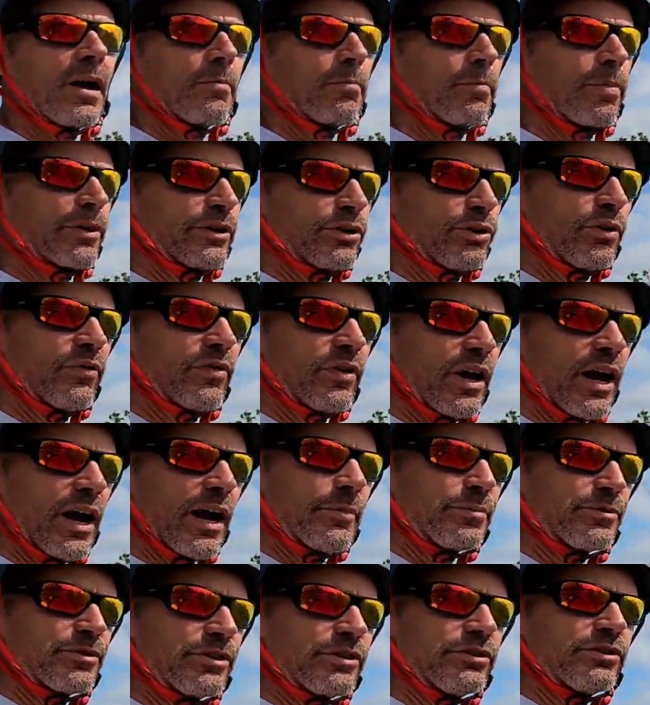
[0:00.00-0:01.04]
but you have an
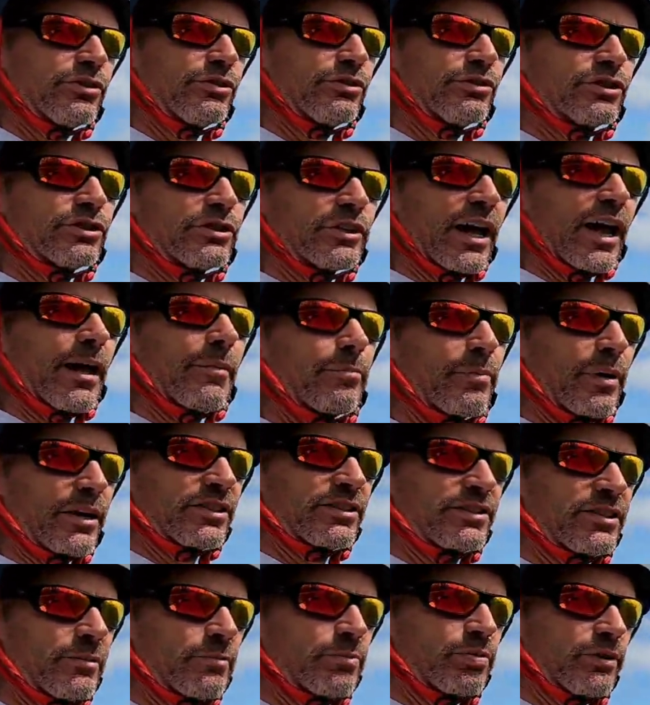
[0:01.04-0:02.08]
option to stop by
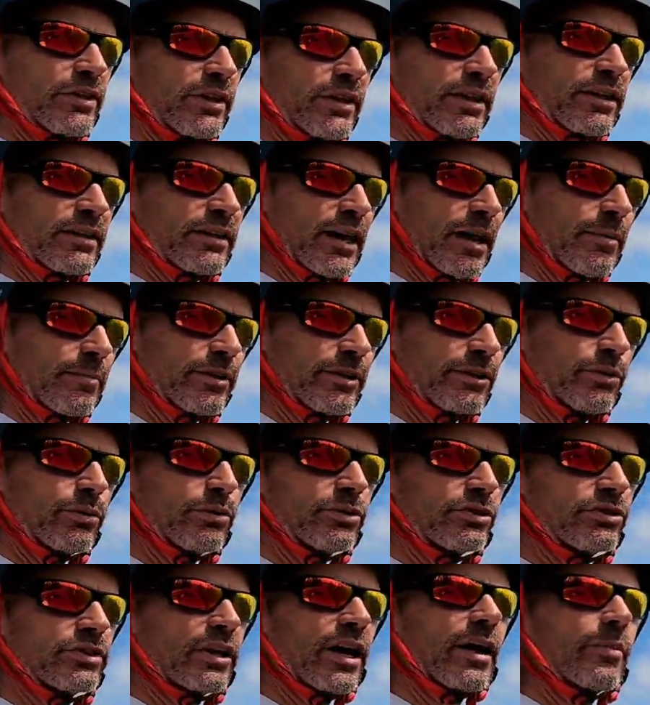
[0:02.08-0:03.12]
simply coming to a
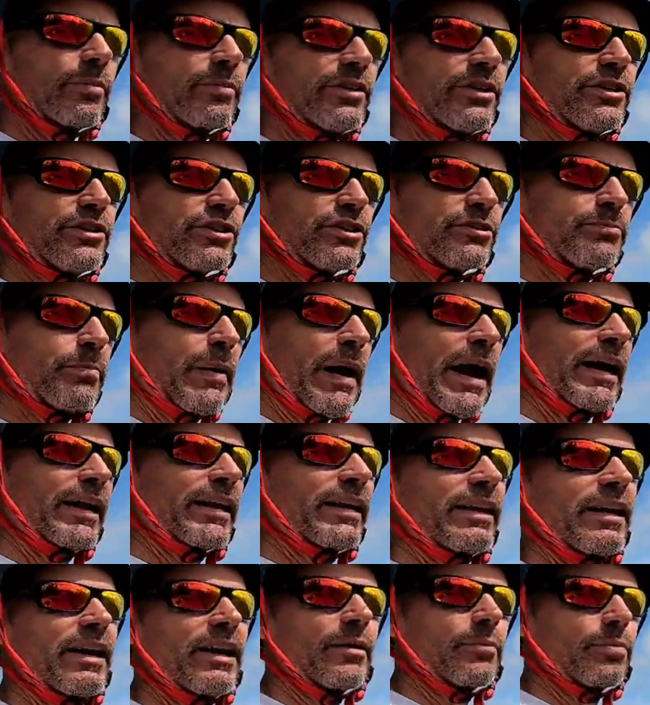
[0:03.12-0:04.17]
stop and then just
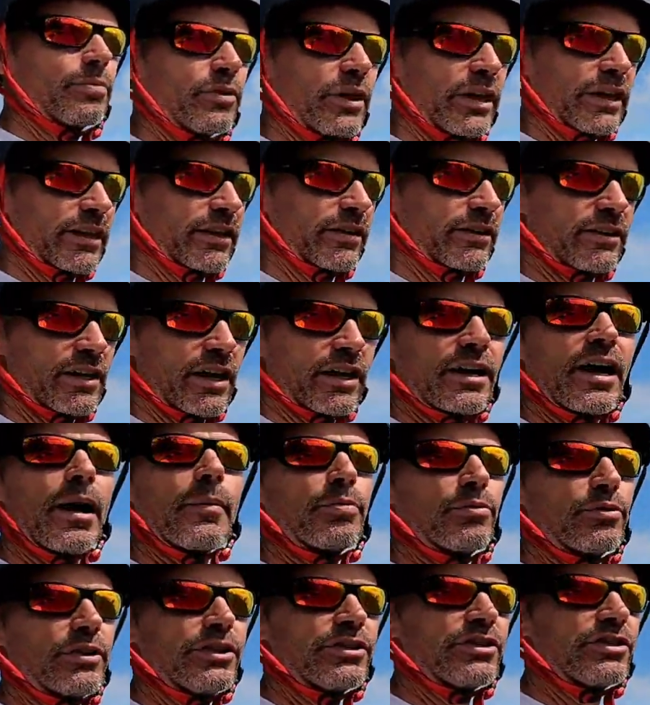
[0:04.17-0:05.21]
backing up like a, a
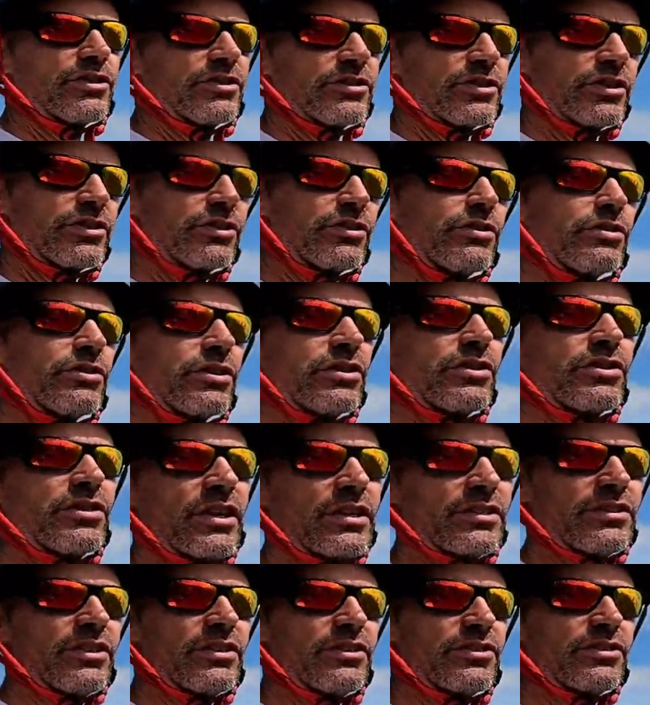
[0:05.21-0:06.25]
couple inches. As soon as it
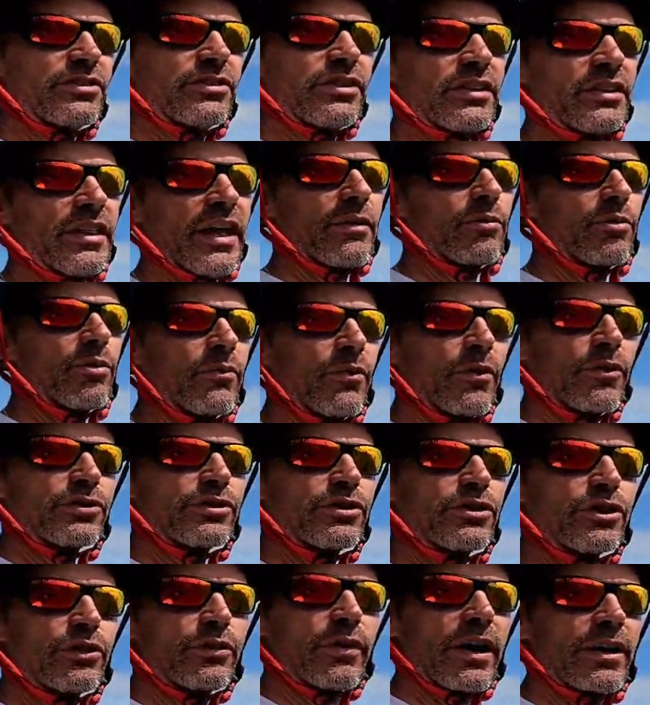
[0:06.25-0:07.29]
senses that reverse
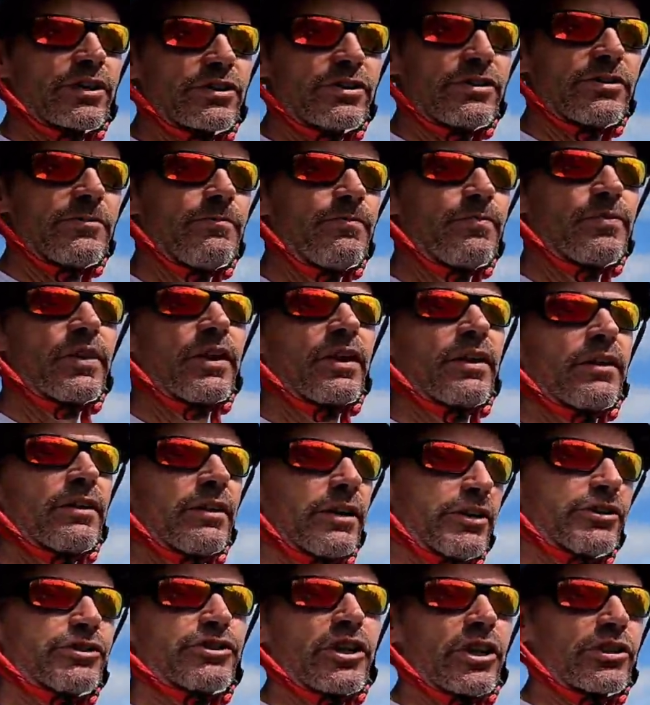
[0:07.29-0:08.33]
in direction,
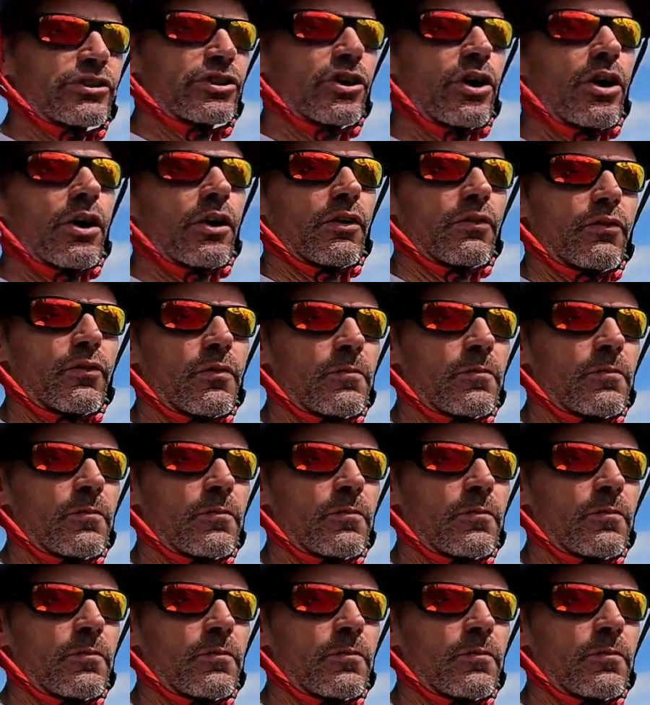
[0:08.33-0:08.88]
it shuts off.